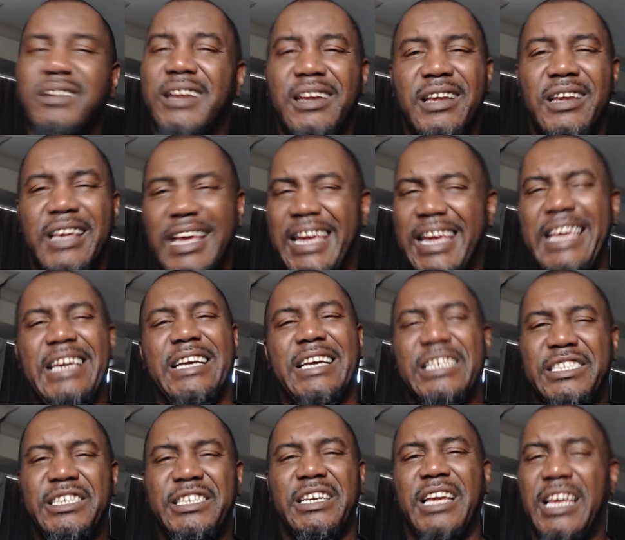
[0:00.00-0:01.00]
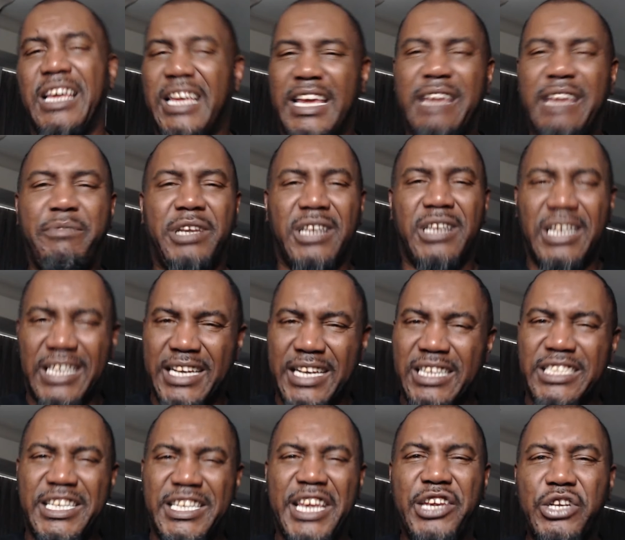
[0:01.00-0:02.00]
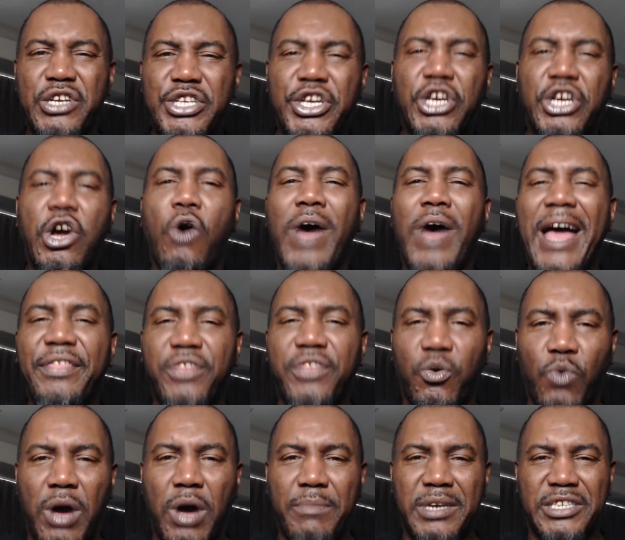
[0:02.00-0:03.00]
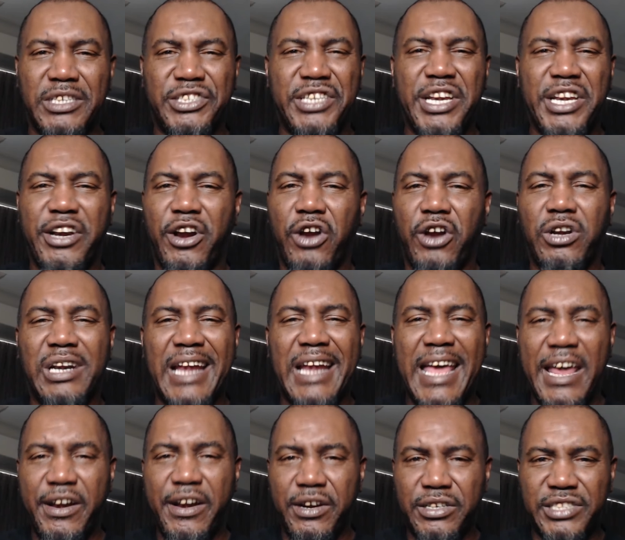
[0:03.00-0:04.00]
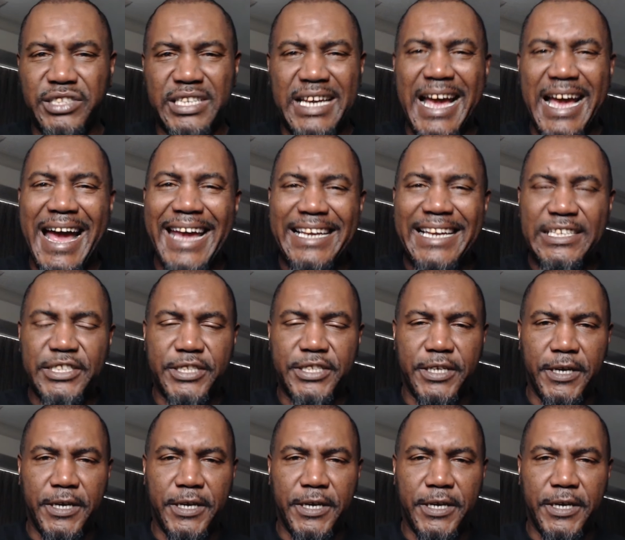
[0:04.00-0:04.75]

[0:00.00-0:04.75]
He con he continued to go at the woman, sending her letters, kites.